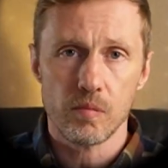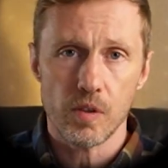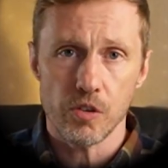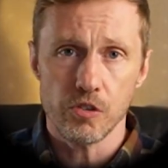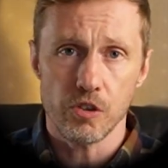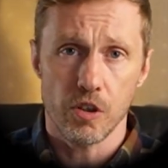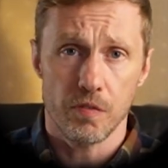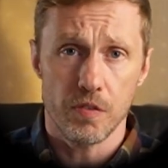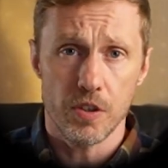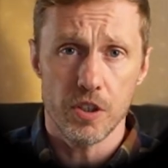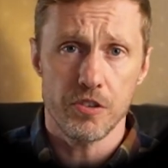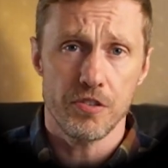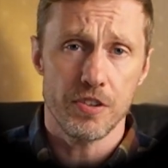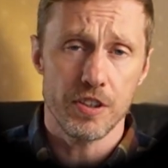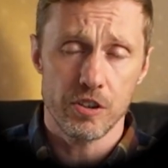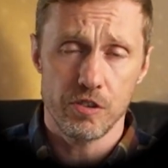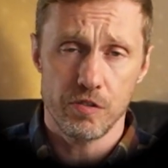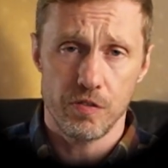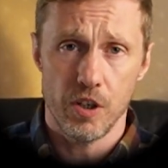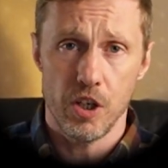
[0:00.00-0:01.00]
So first
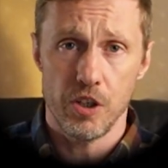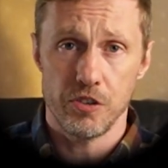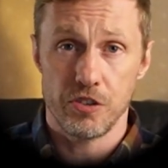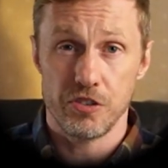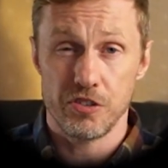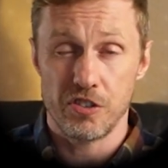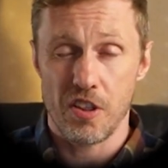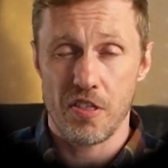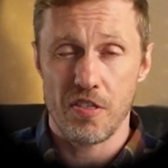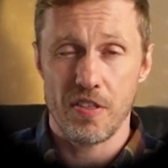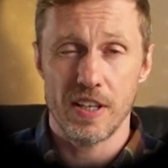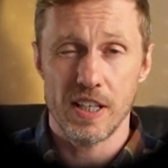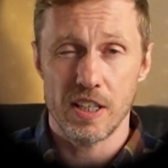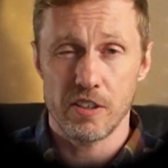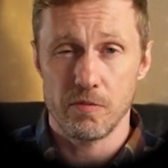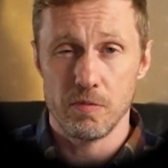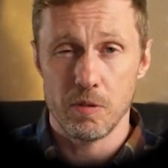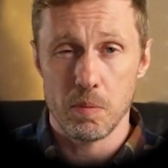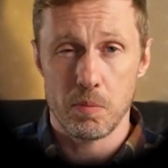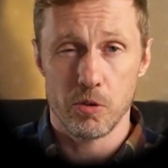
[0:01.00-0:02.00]
things first is to think
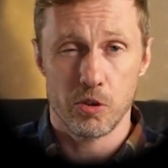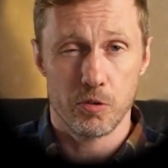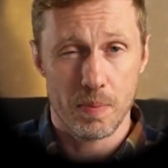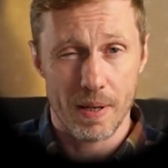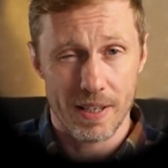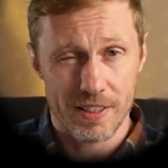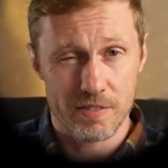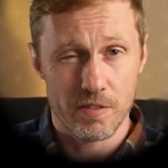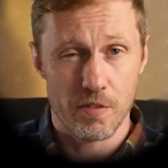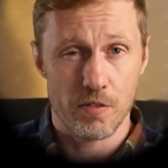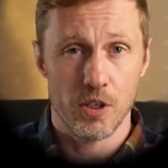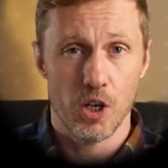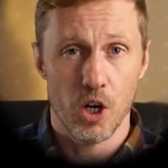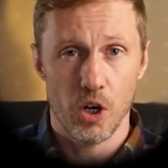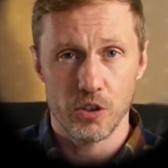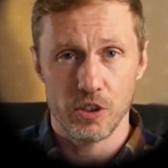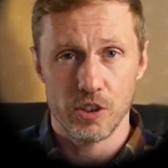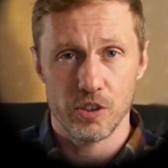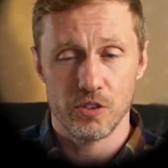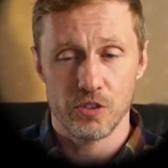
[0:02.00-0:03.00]
from the perspective of the
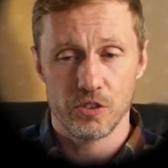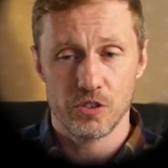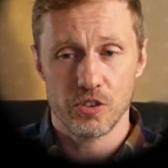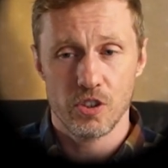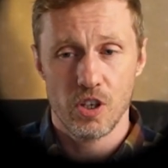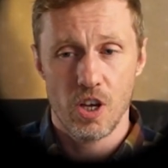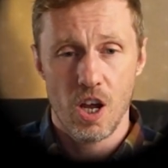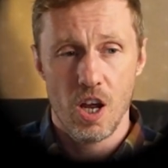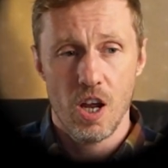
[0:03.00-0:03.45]
audience.